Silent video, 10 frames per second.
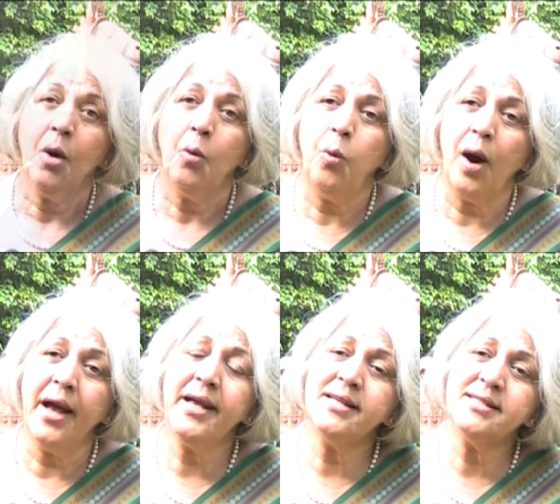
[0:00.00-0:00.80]

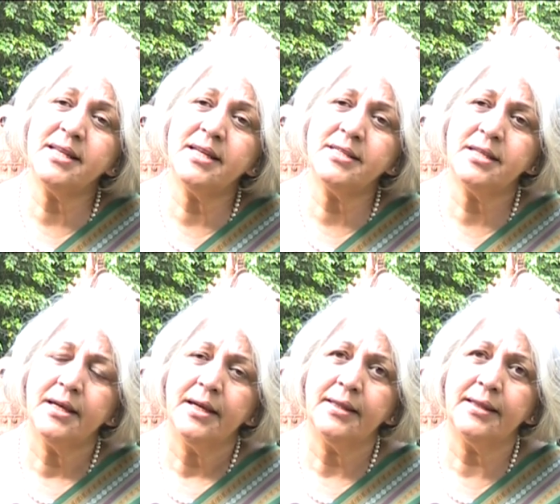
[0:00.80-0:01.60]
Why is it
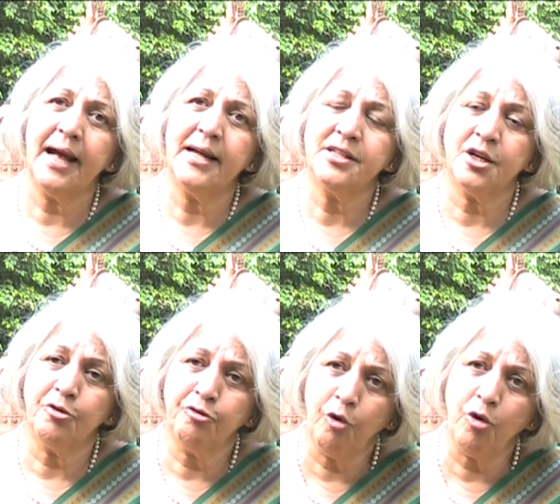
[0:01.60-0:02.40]
that an
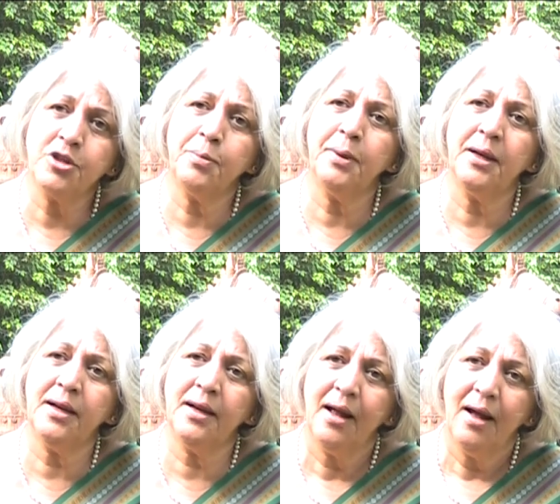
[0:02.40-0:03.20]

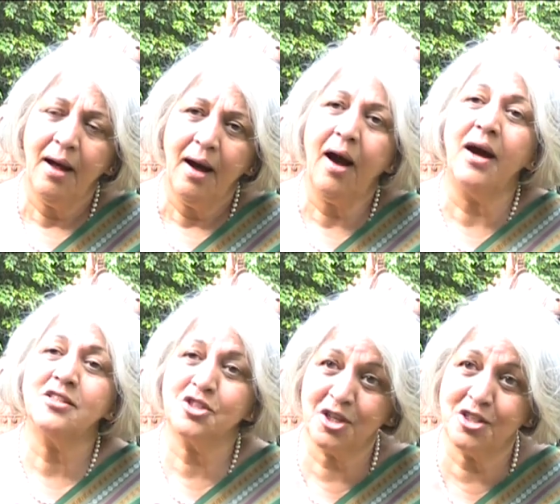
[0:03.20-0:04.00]
affordable
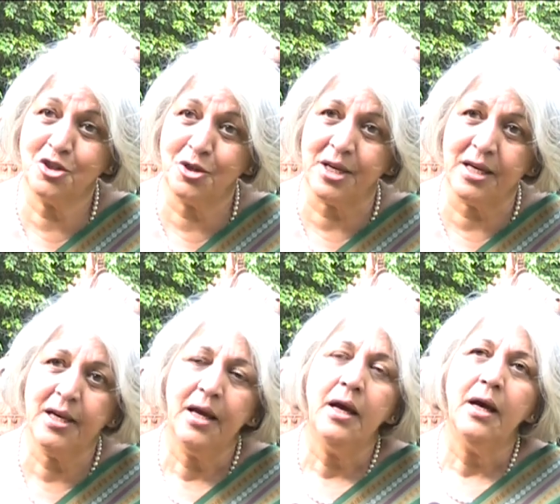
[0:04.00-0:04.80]
heart
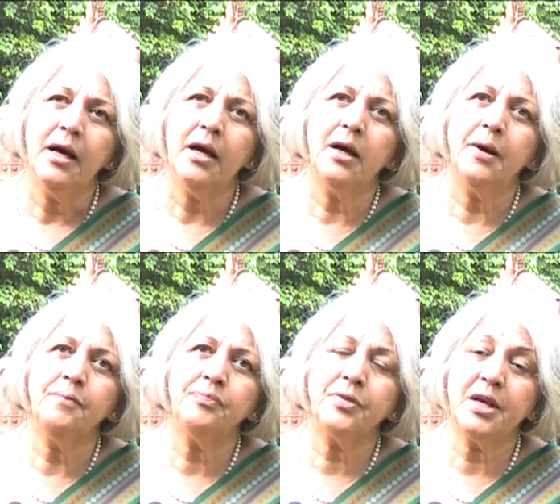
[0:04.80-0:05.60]
surgery
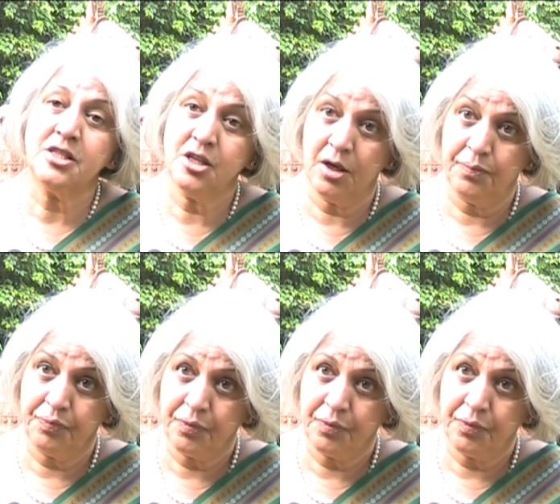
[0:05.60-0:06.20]
is a